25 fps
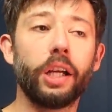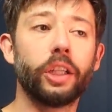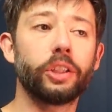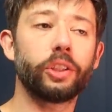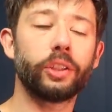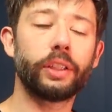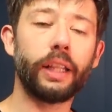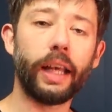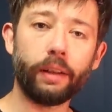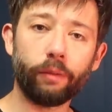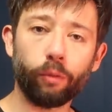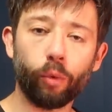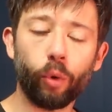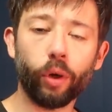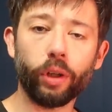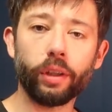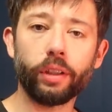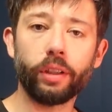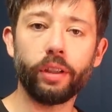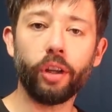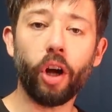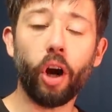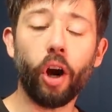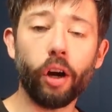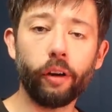So that
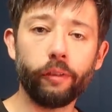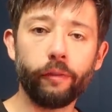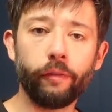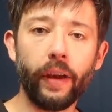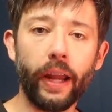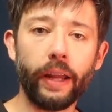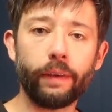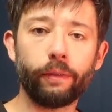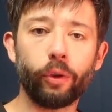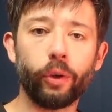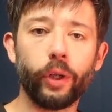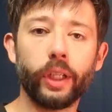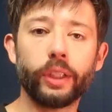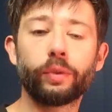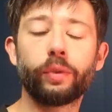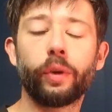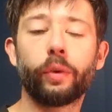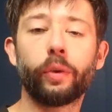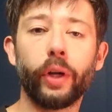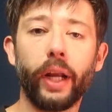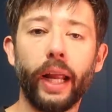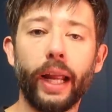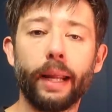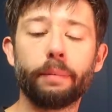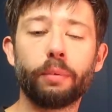worked in our favor as we
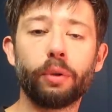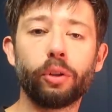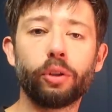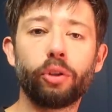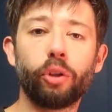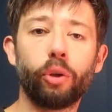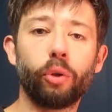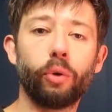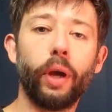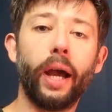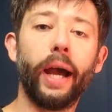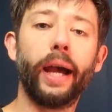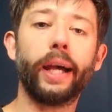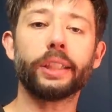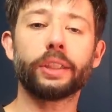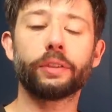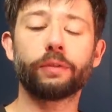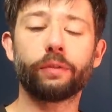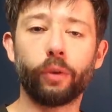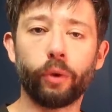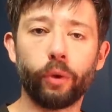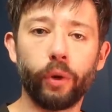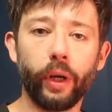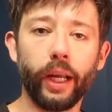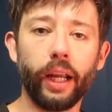were able to ask
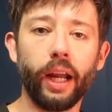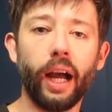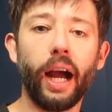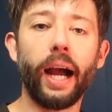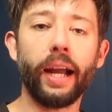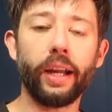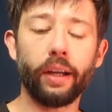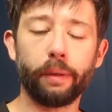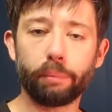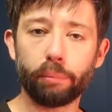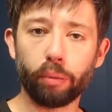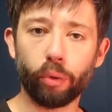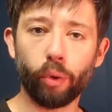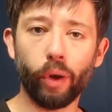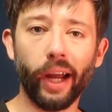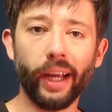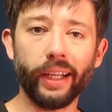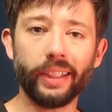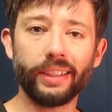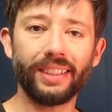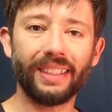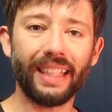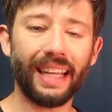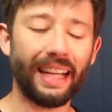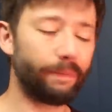for a higher
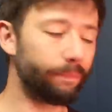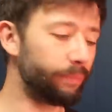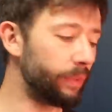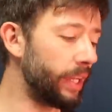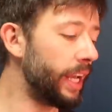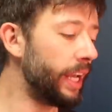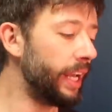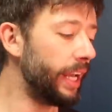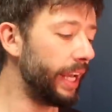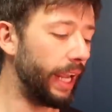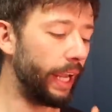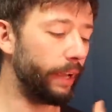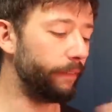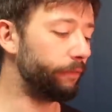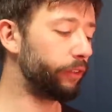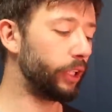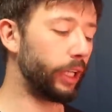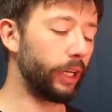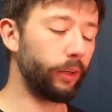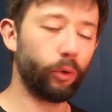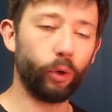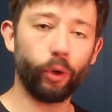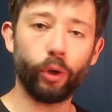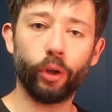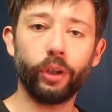price than if
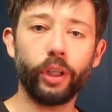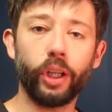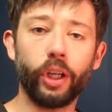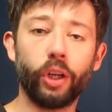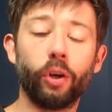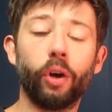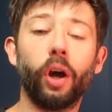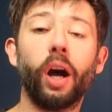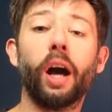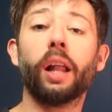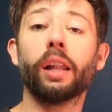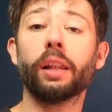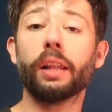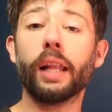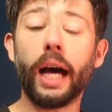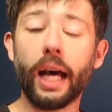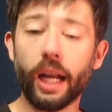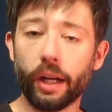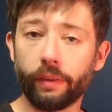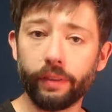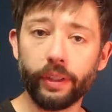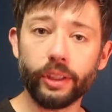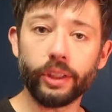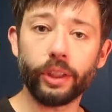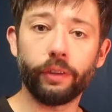there were, you know, a
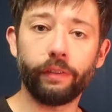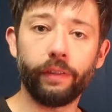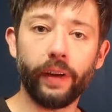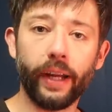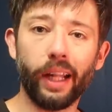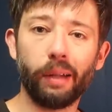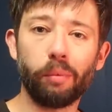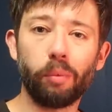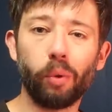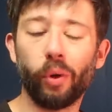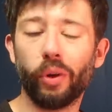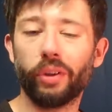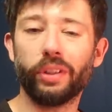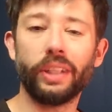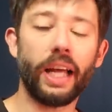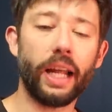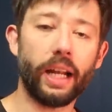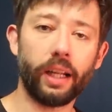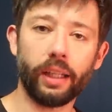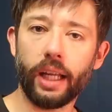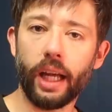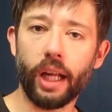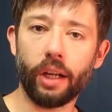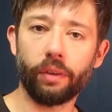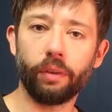lot of these available and
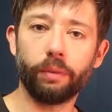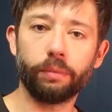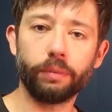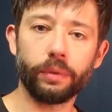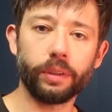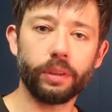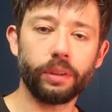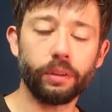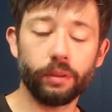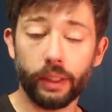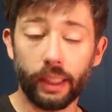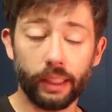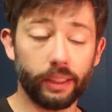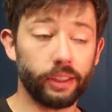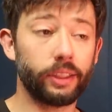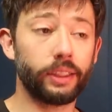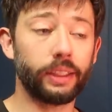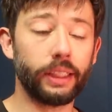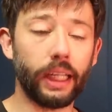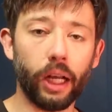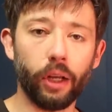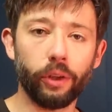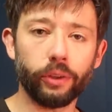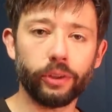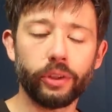not a lot of them that
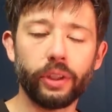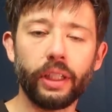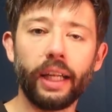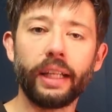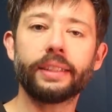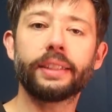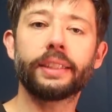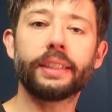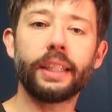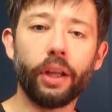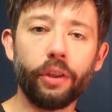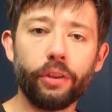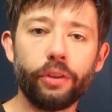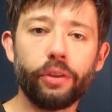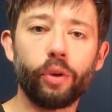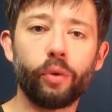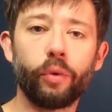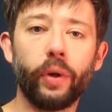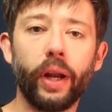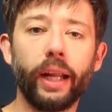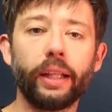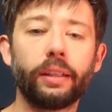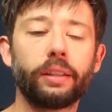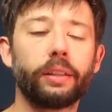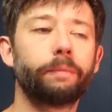sell. So that sell-through
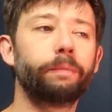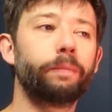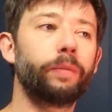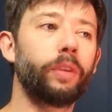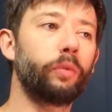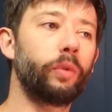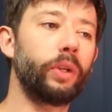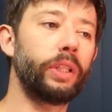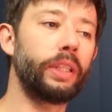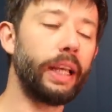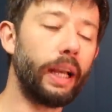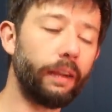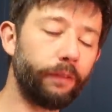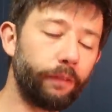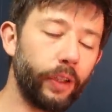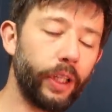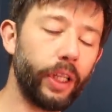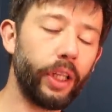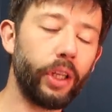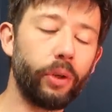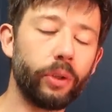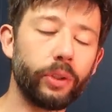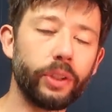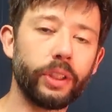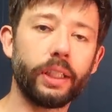rate we
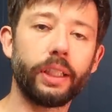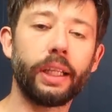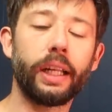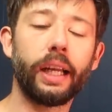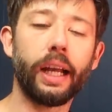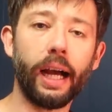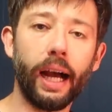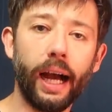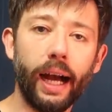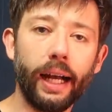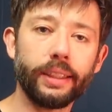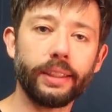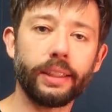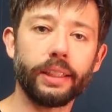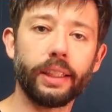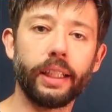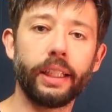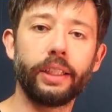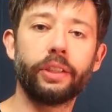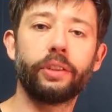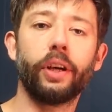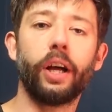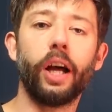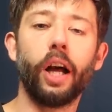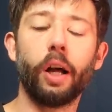definitely use it
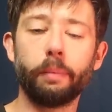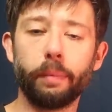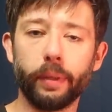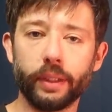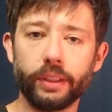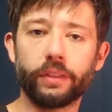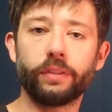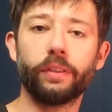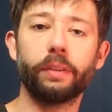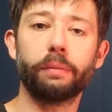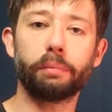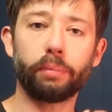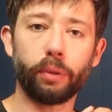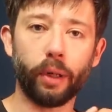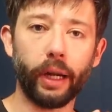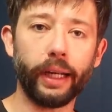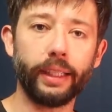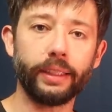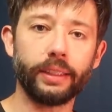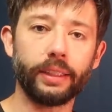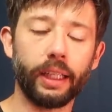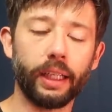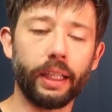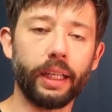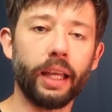constantly to help us with
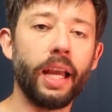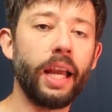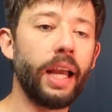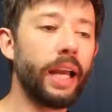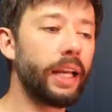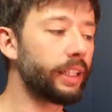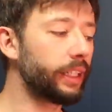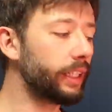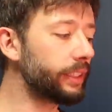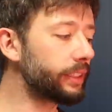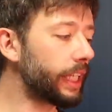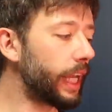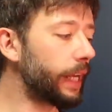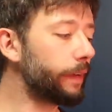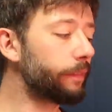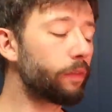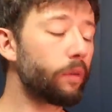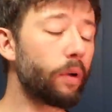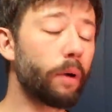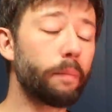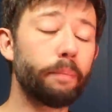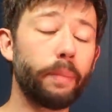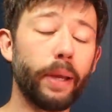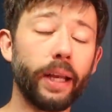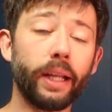pricing. This came
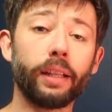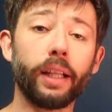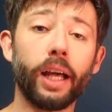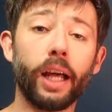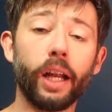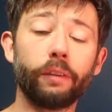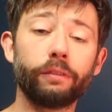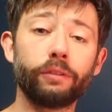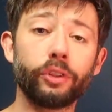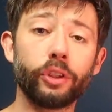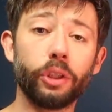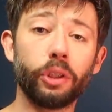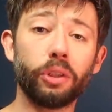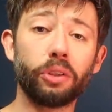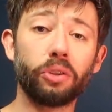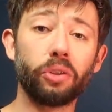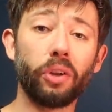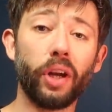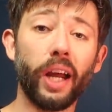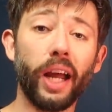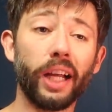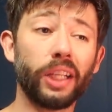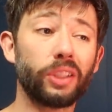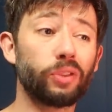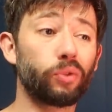from a big lot of
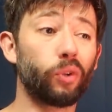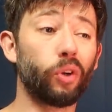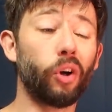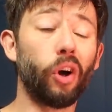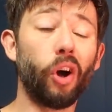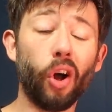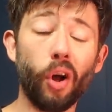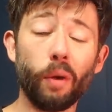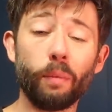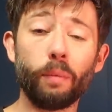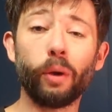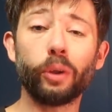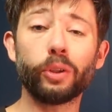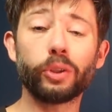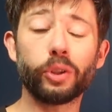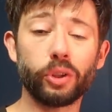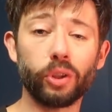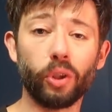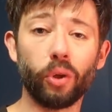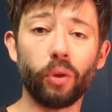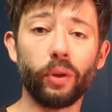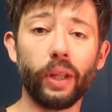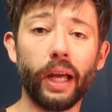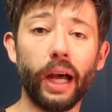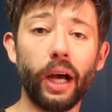Geotrax. We're almost
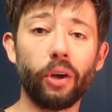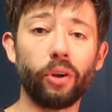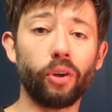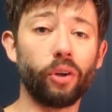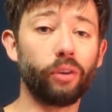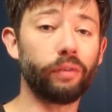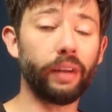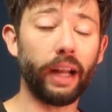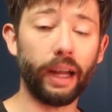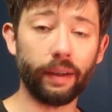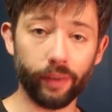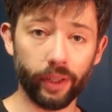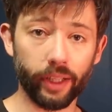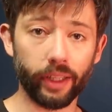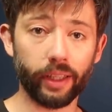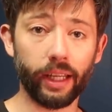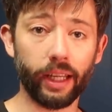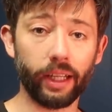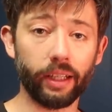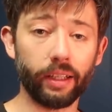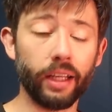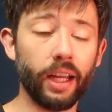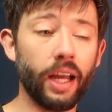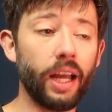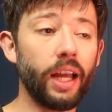sold out of
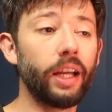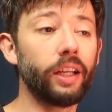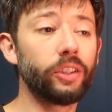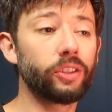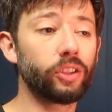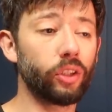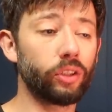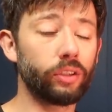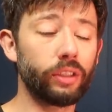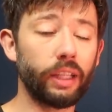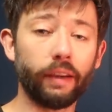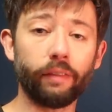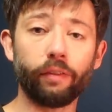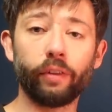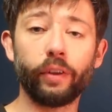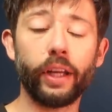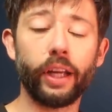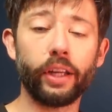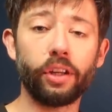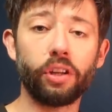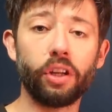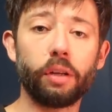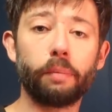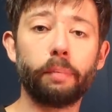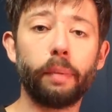everything. So
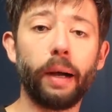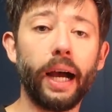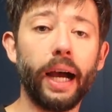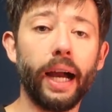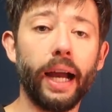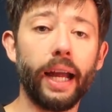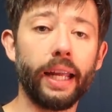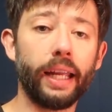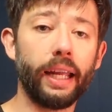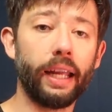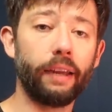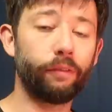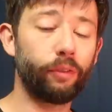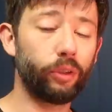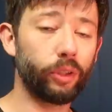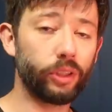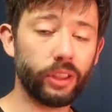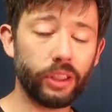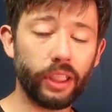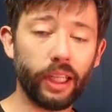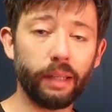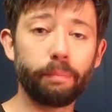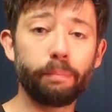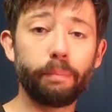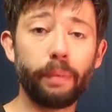definitely a good buy. If you
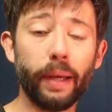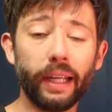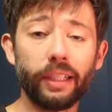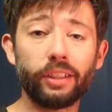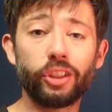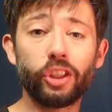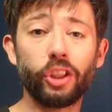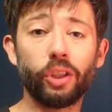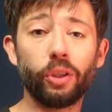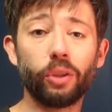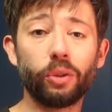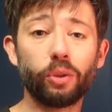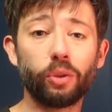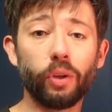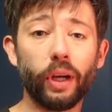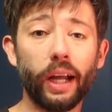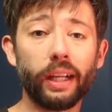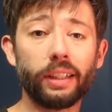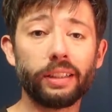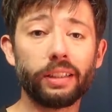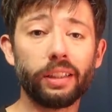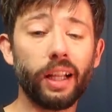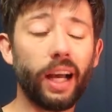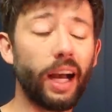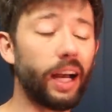see big
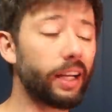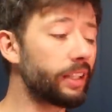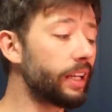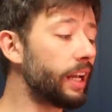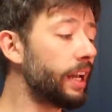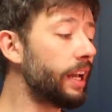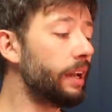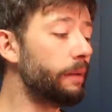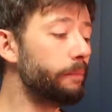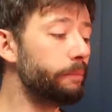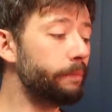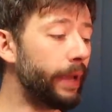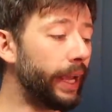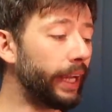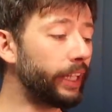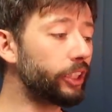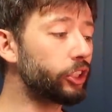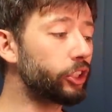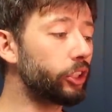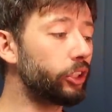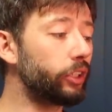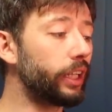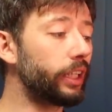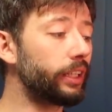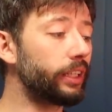Geotrax lot, make
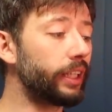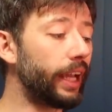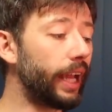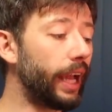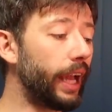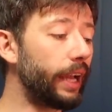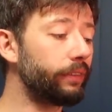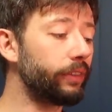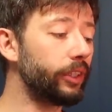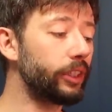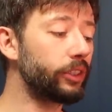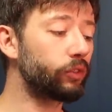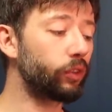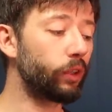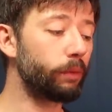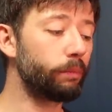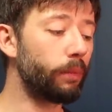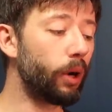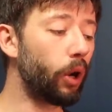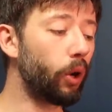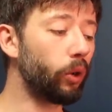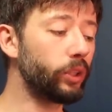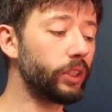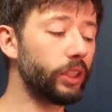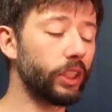sure that they have these
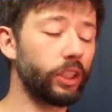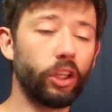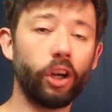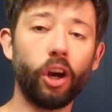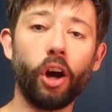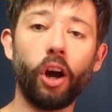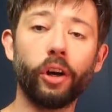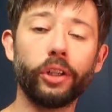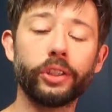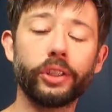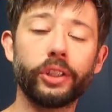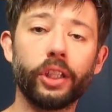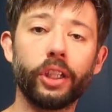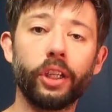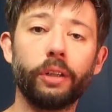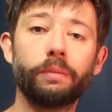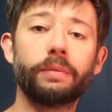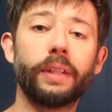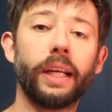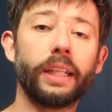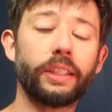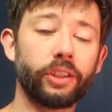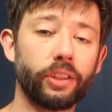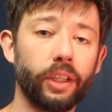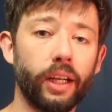remotes and cars in
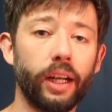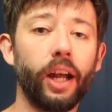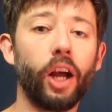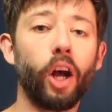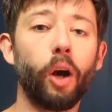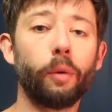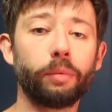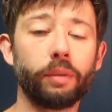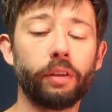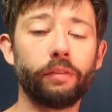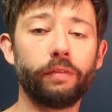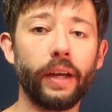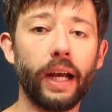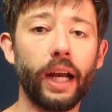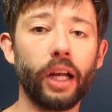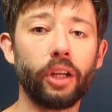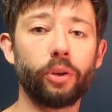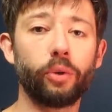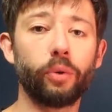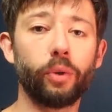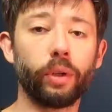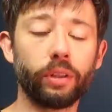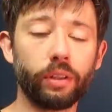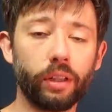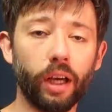them. That's going to help the
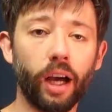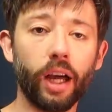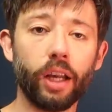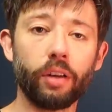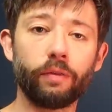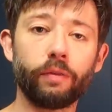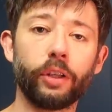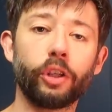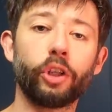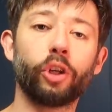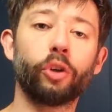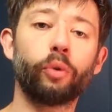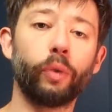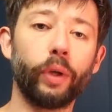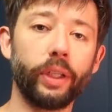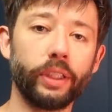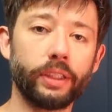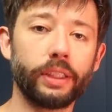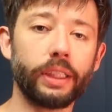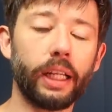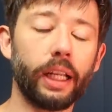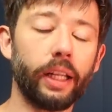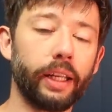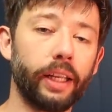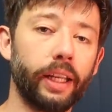value a ton when you're
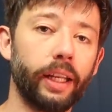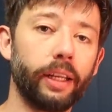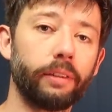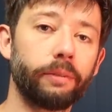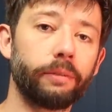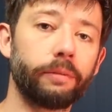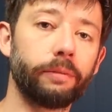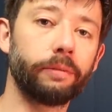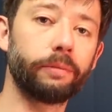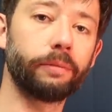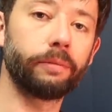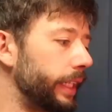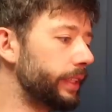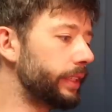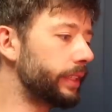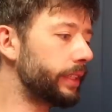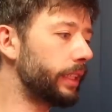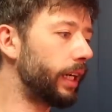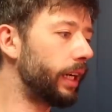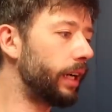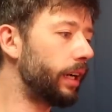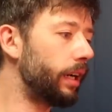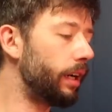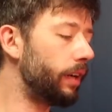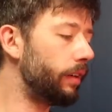reselling it. These
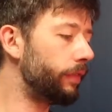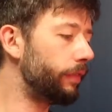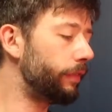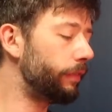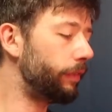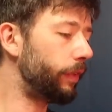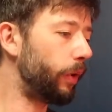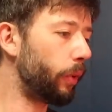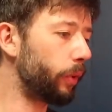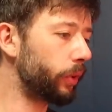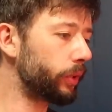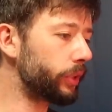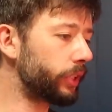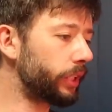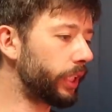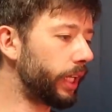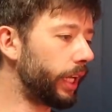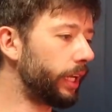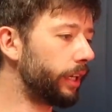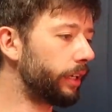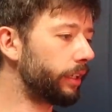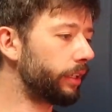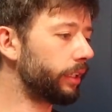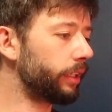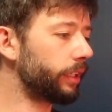uh, folks
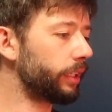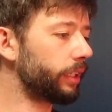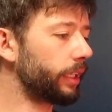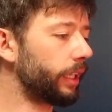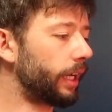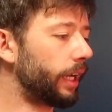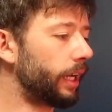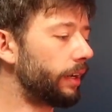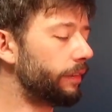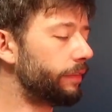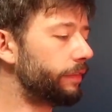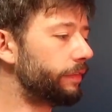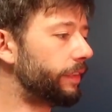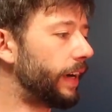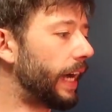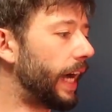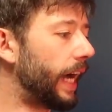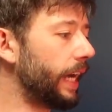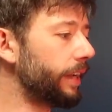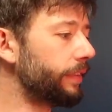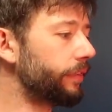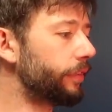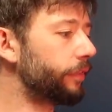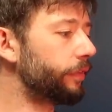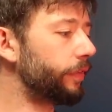here, uh,
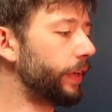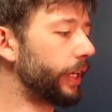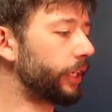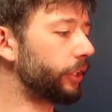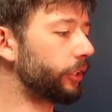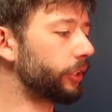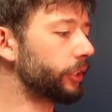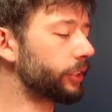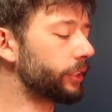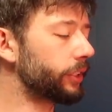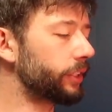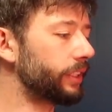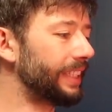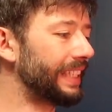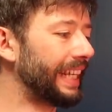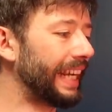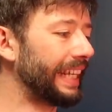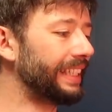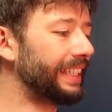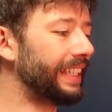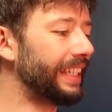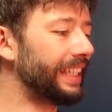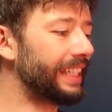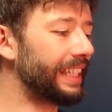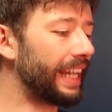five figures,
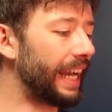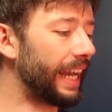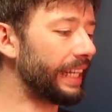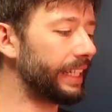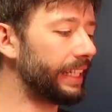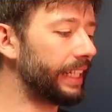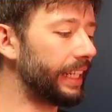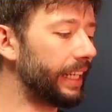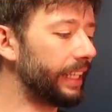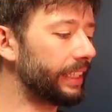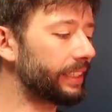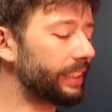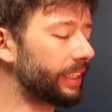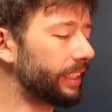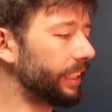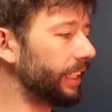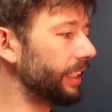1990s.